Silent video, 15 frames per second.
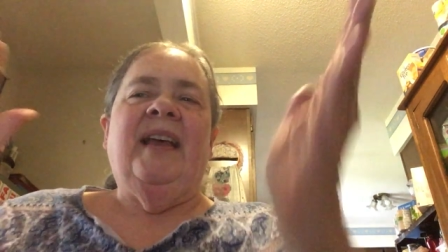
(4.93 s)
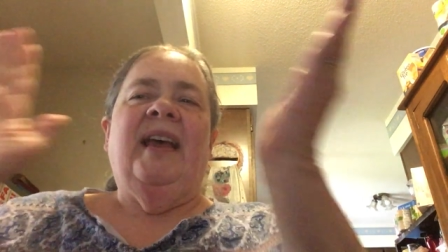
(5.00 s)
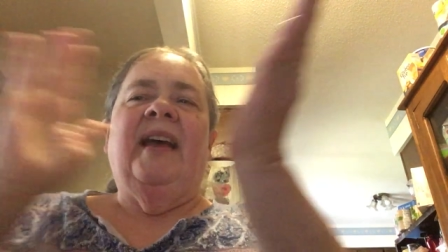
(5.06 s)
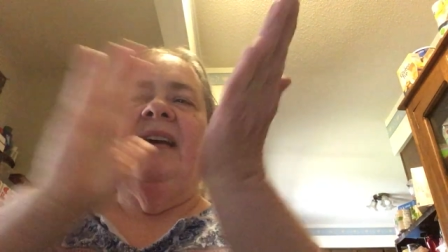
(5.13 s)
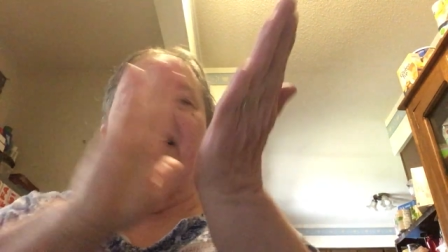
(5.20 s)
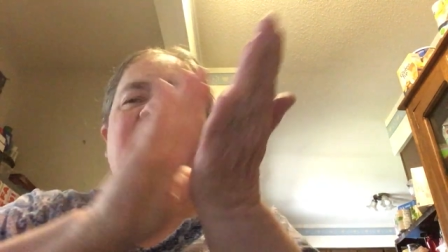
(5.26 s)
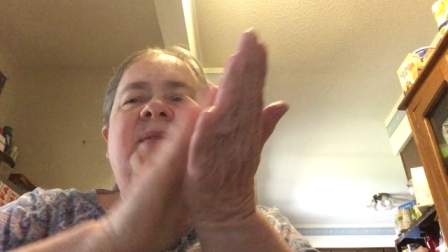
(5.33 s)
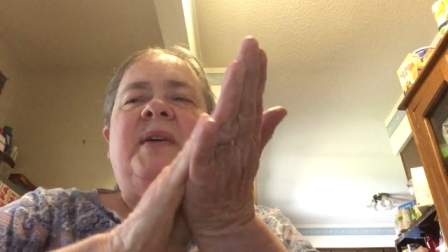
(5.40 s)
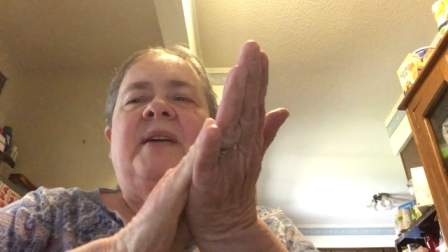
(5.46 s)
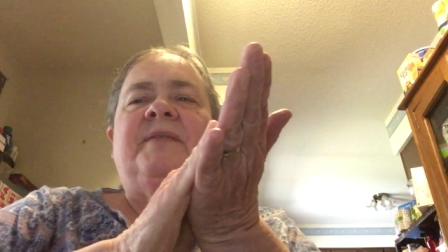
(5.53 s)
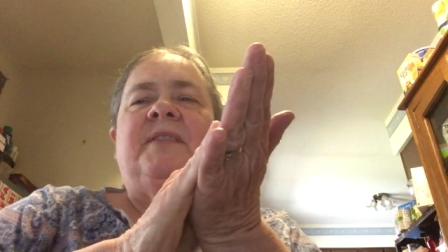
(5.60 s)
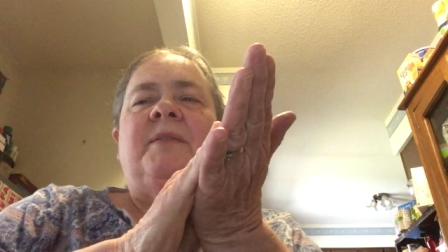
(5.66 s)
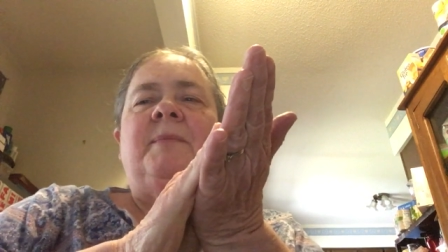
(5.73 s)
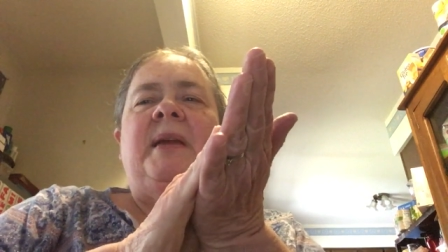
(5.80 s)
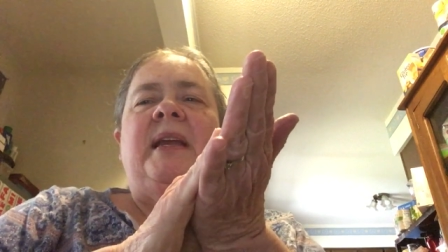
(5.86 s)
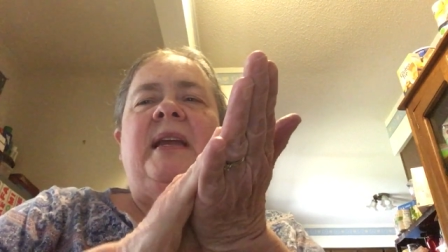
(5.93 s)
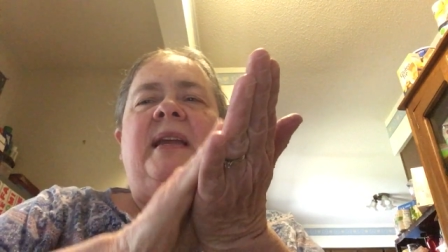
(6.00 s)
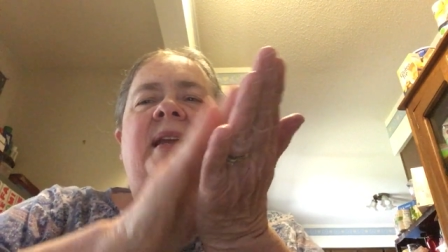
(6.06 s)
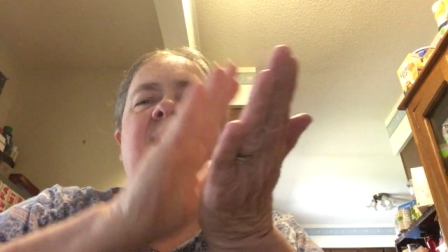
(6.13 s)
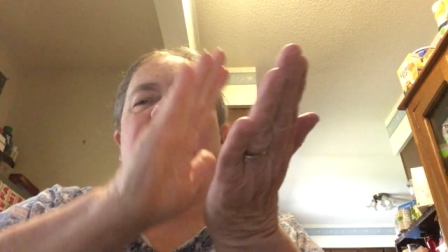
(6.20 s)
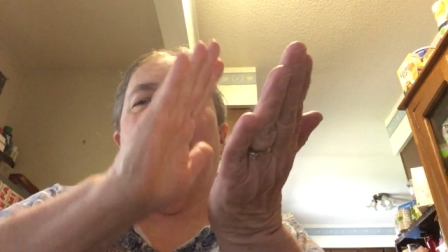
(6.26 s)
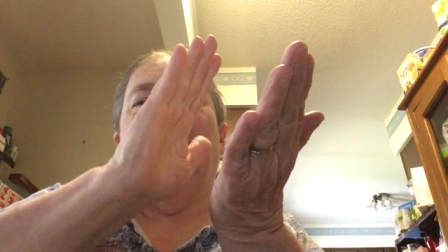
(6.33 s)
Echo after
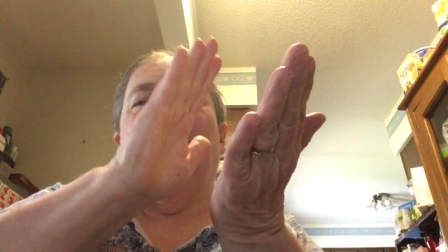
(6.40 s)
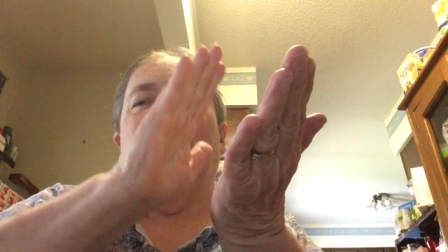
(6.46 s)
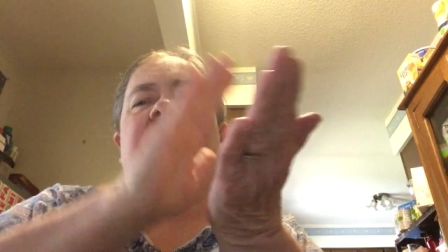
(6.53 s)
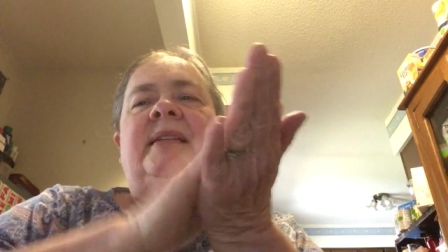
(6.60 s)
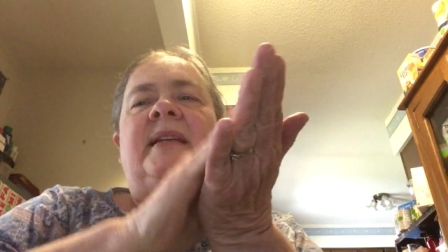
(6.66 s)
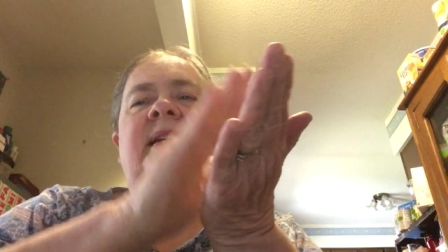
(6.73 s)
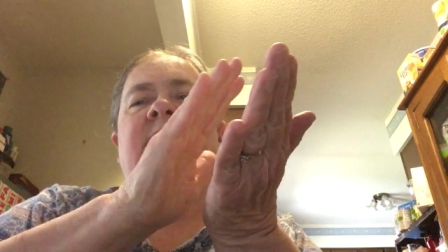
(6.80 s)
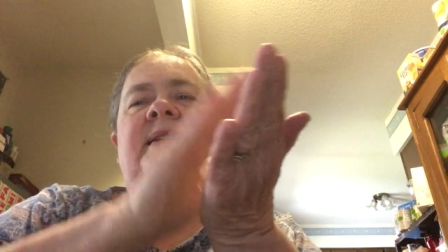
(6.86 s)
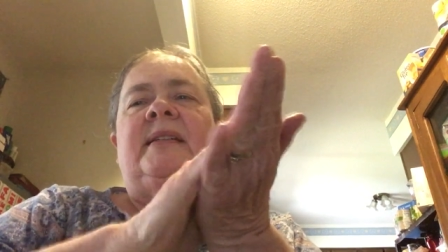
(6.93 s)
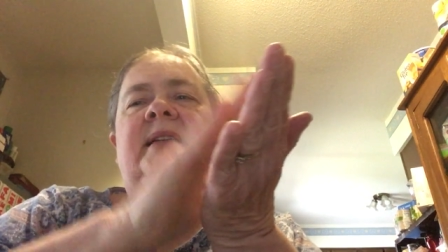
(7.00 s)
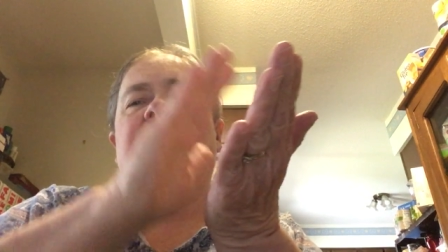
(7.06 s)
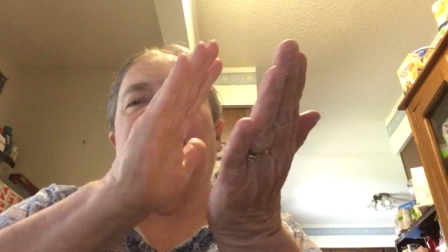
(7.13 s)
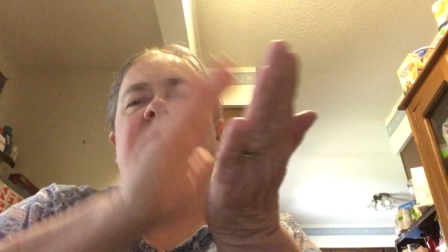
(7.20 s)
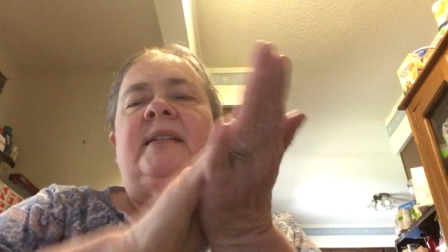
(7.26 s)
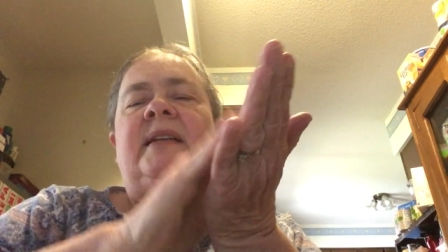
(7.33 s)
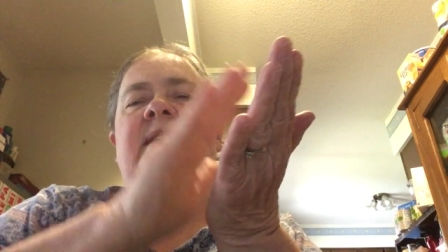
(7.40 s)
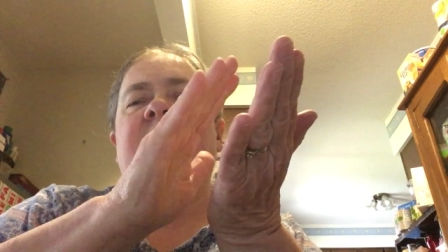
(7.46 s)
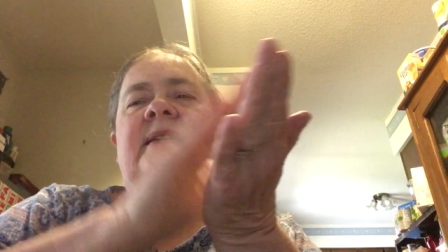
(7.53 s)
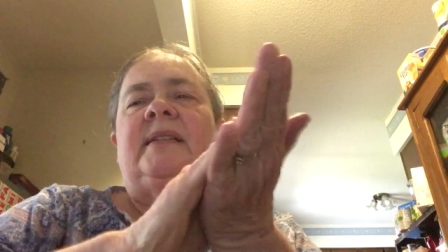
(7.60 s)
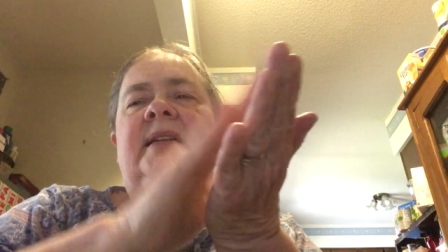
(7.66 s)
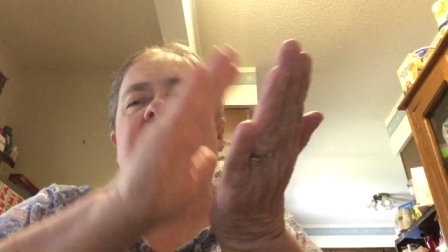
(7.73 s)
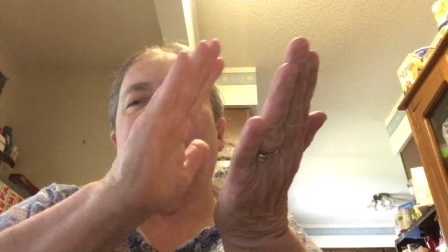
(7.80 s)
me. T T T
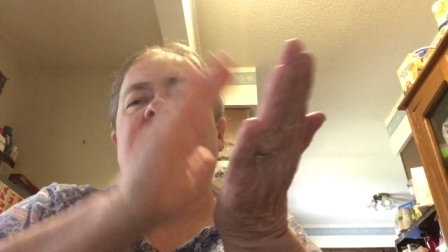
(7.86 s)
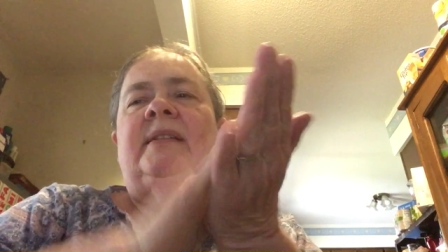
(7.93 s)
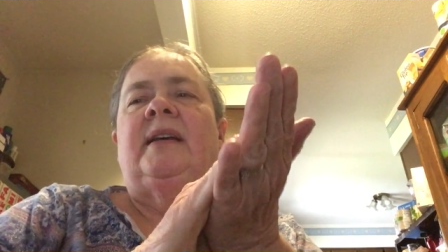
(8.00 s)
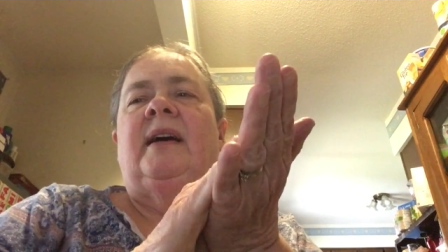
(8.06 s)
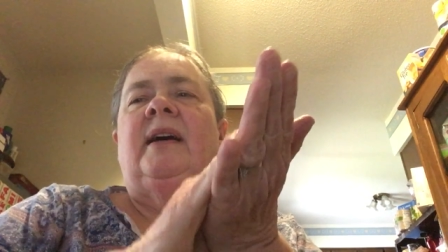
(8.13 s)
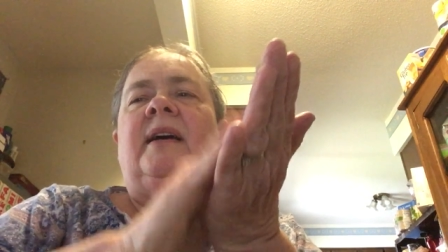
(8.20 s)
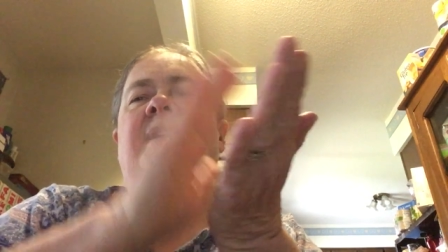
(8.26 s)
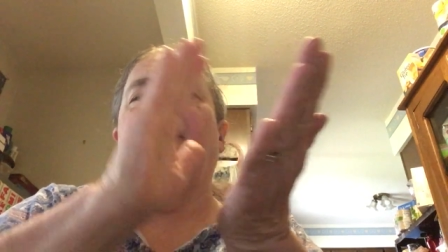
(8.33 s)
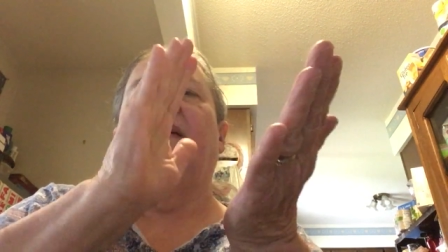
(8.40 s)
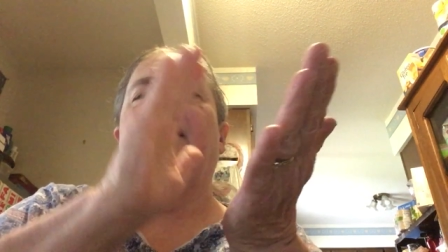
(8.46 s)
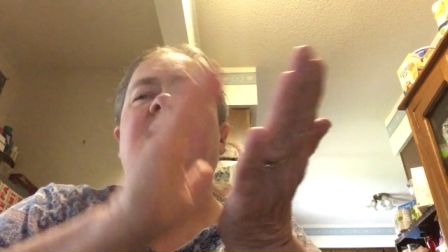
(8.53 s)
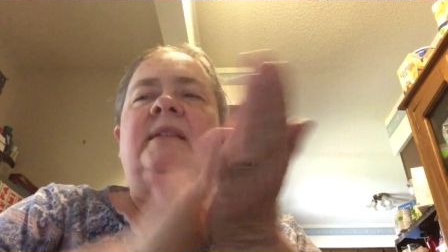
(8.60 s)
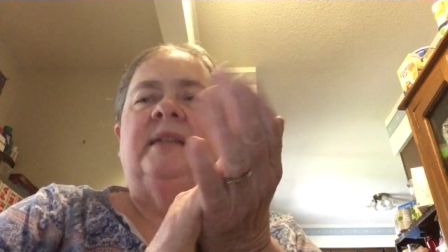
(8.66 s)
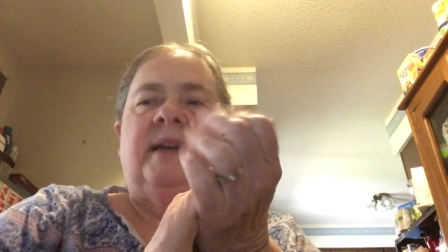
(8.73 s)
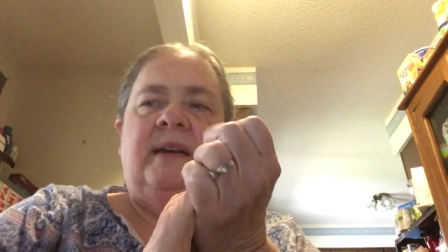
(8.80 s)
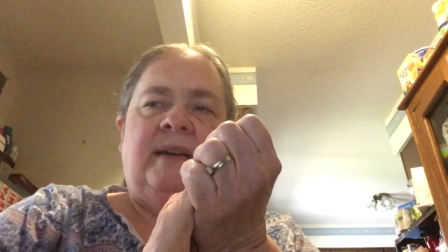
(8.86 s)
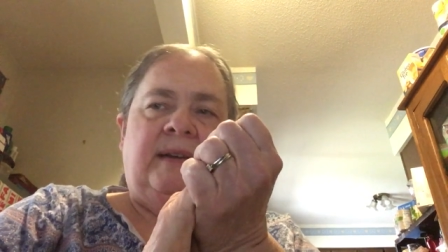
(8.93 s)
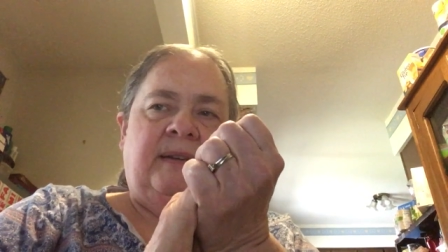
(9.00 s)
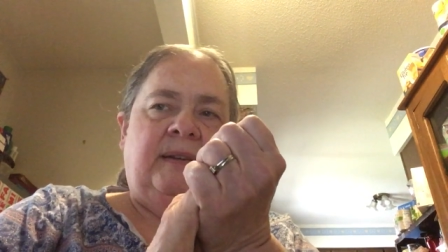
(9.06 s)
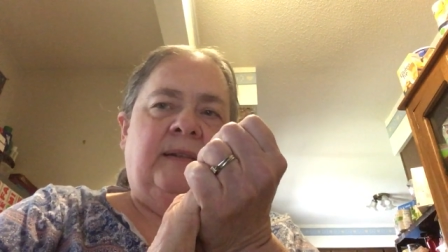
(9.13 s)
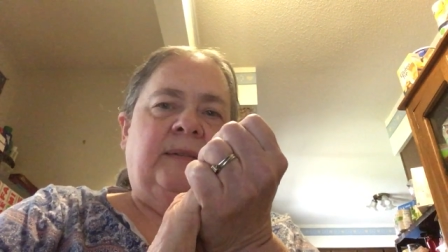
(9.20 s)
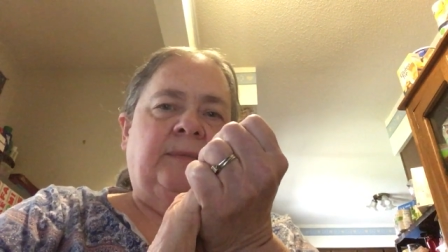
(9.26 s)
T ta
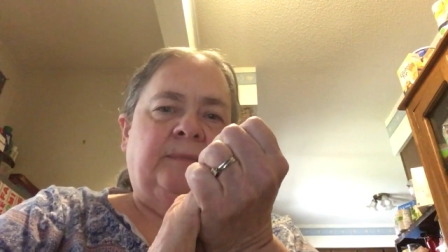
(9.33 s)
ta.